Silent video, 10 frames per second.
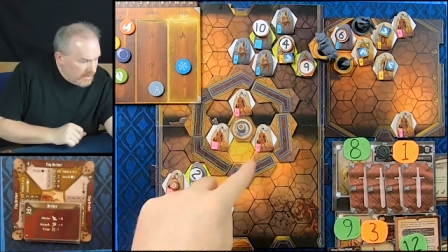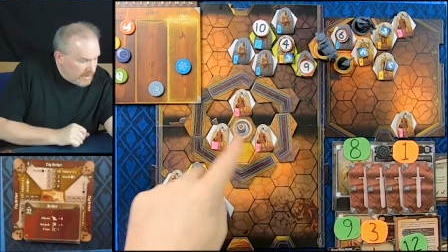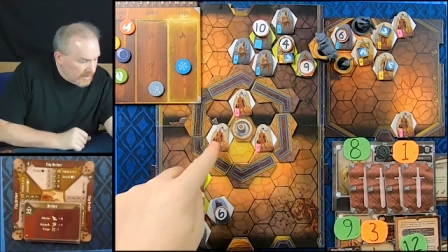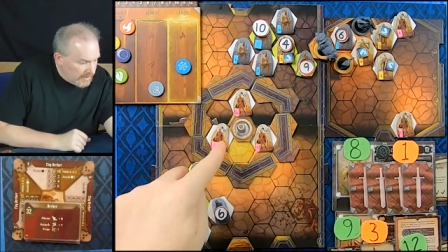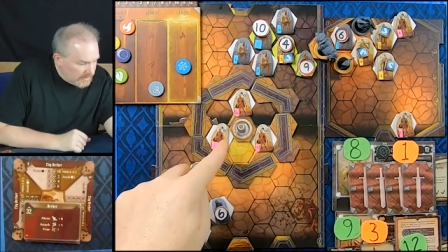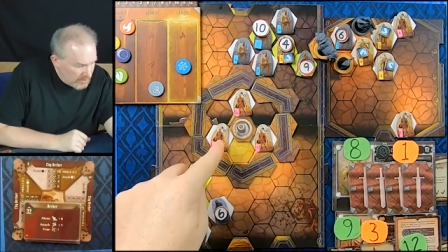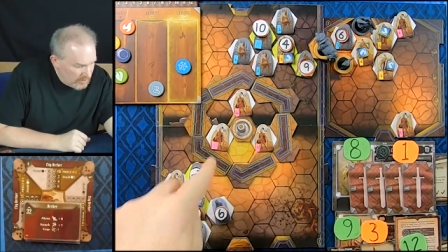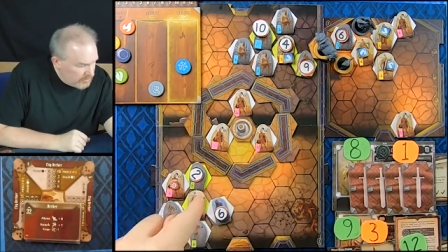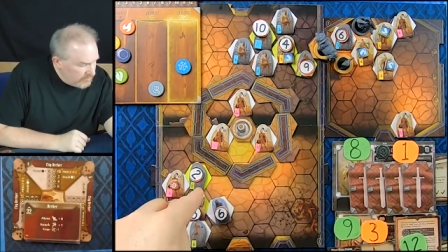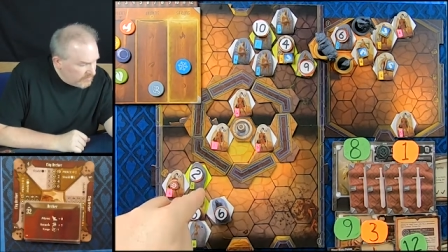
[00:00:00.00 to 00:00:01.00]
No
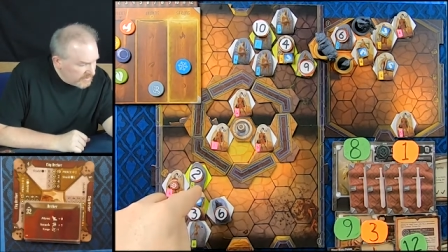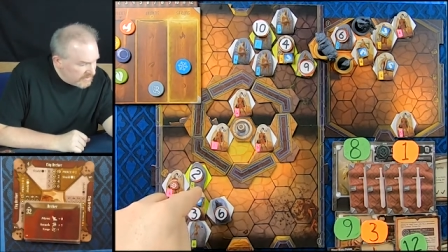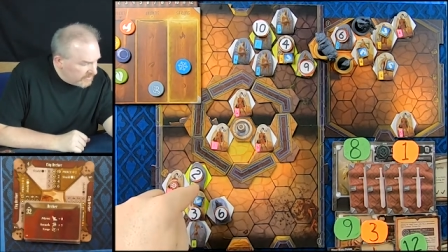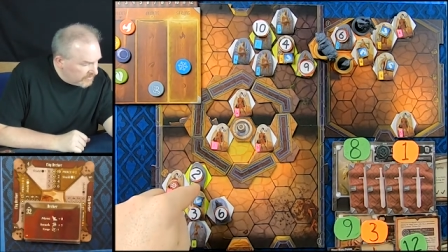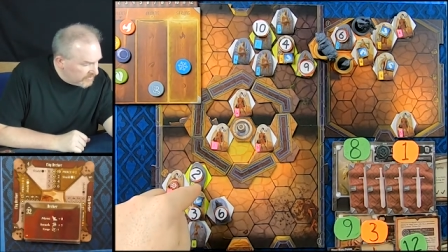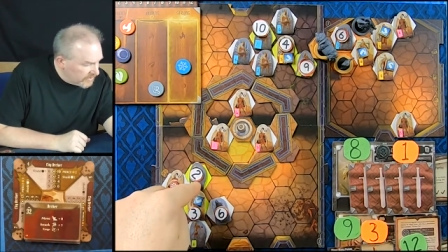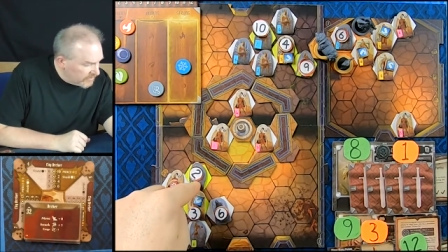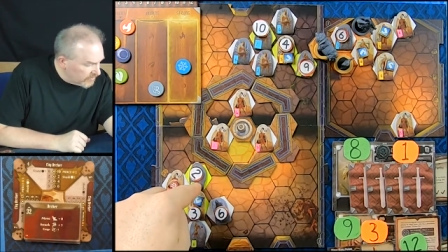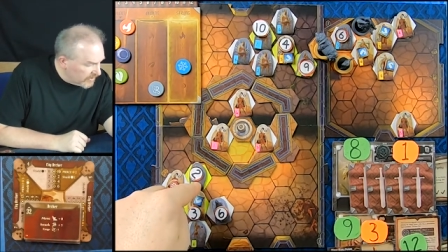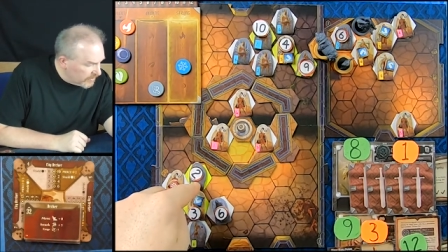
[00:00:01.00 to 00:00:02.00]
movement. He's just going to straight up